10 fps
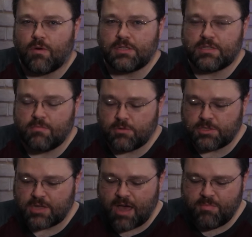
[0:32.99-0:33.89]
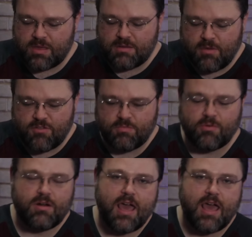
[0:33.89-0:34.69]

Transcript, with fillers: What's the most top end motherboard